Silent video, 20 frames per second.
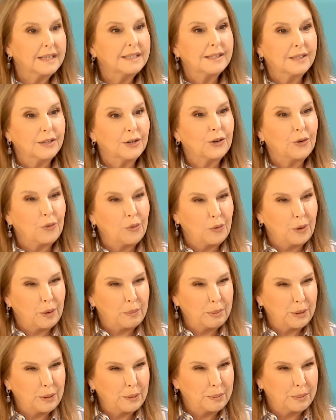as their
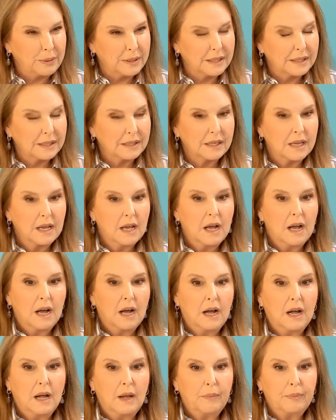core purpose.
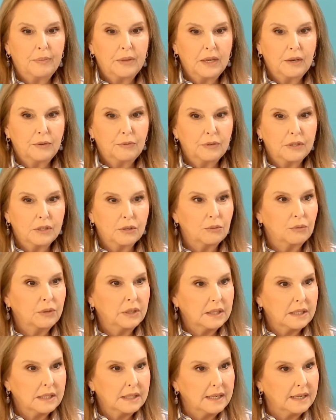If it's a
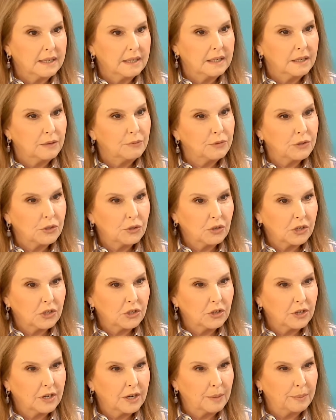real estate and
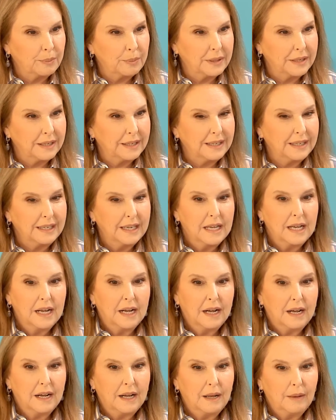infrastructure company,
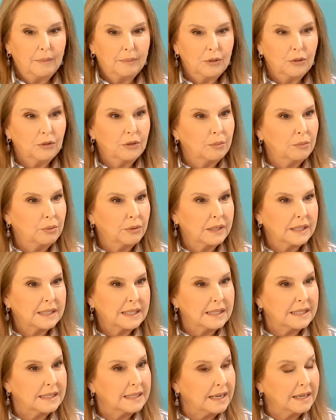you can bring
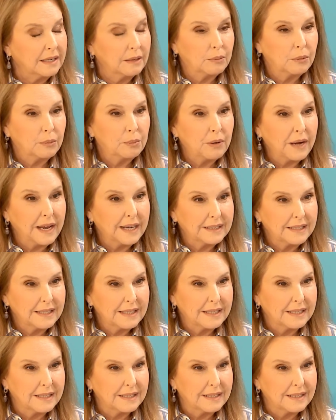sustainable
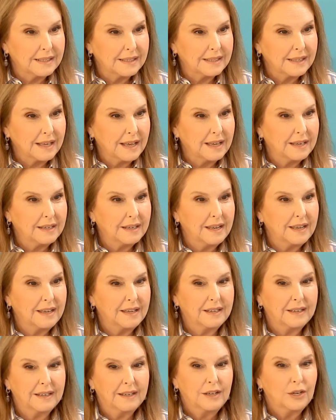practices
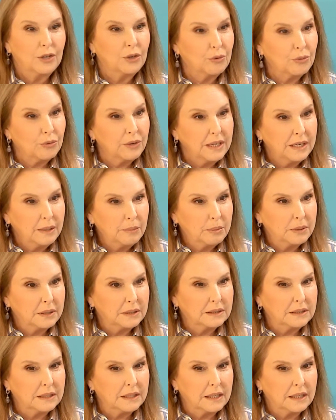and green
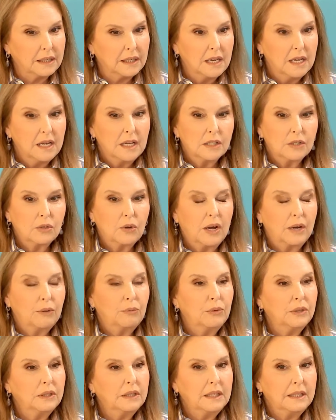building. So I
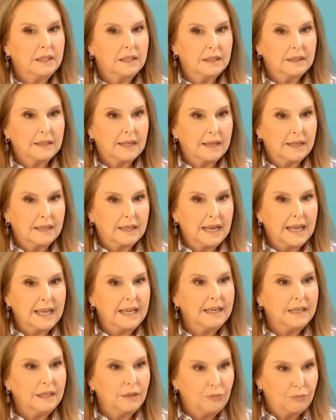really think that in
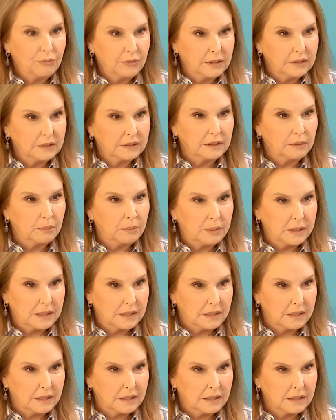any field in
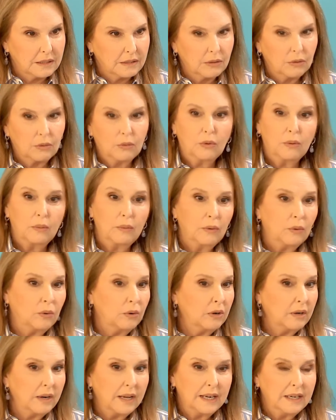business
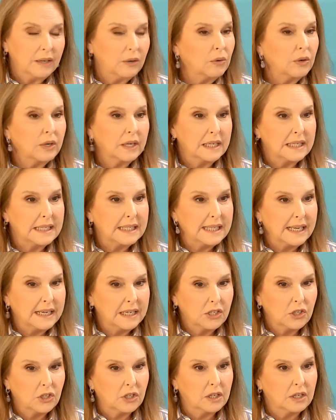or any
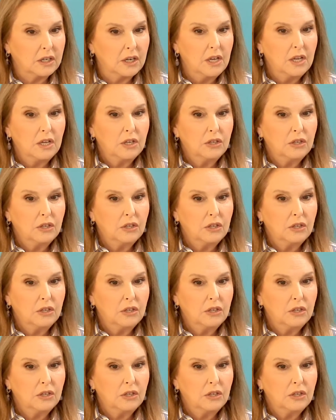organization,